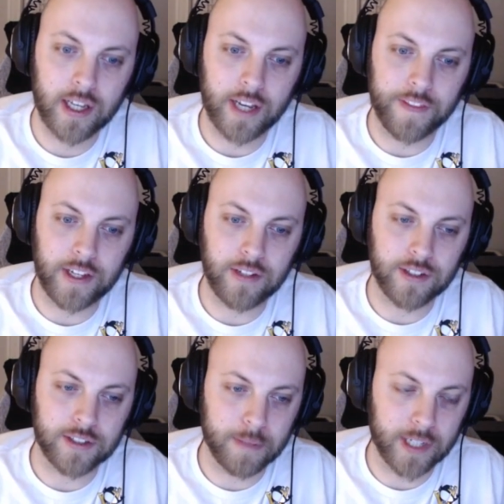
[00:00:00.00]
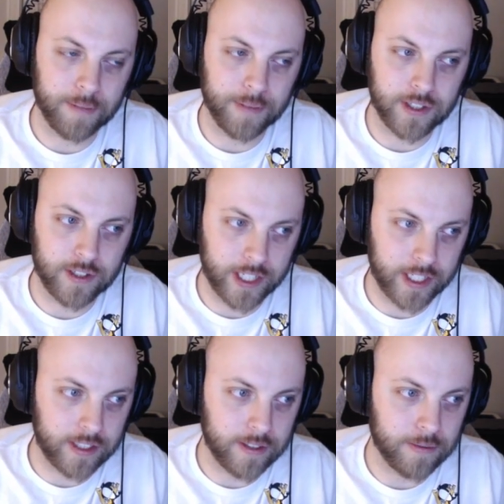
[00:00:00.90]
and then you can just pick up the
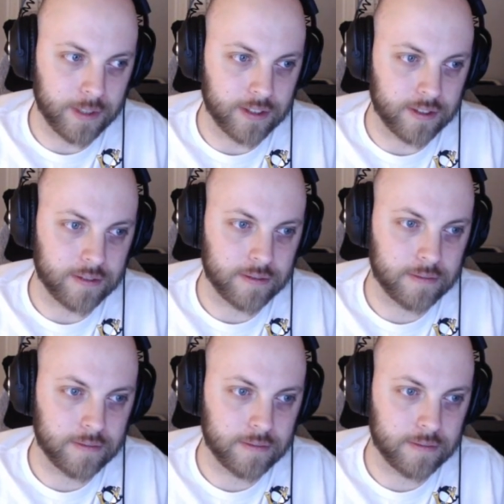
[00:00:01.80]
trade, which will